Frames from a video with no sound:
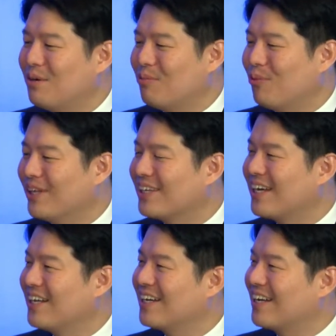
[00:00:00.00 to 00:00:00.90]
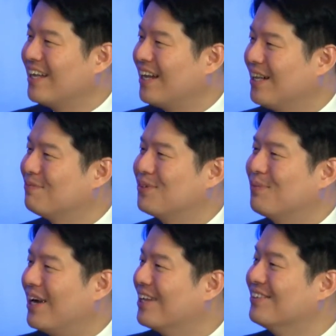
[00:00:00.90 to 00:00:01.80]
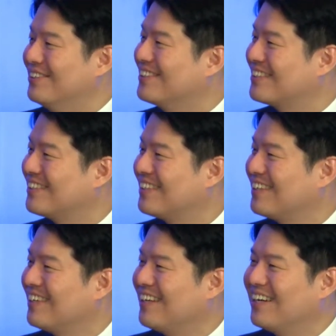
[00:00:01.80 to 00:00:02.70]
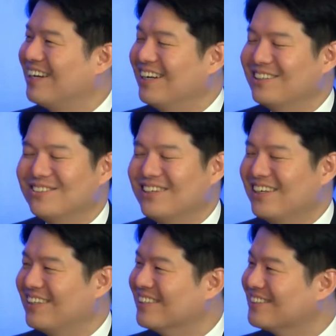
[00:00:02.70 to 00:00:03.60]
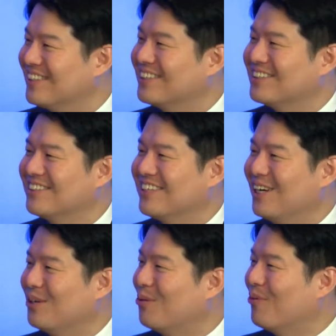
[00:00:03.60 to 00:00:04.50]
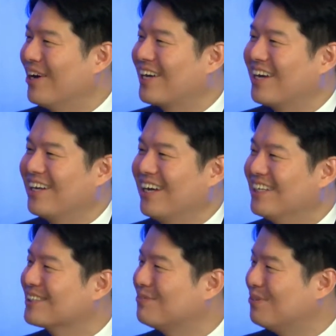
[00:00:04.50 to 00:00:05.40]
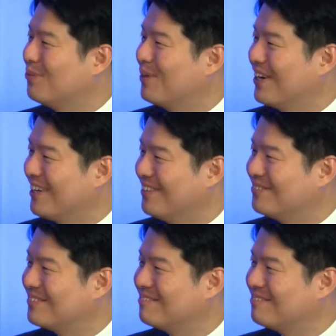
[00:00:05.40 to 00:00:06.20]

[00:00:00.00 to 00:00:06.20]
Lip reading: When can I get help from others? And today in this session, I know where I can ask for my help.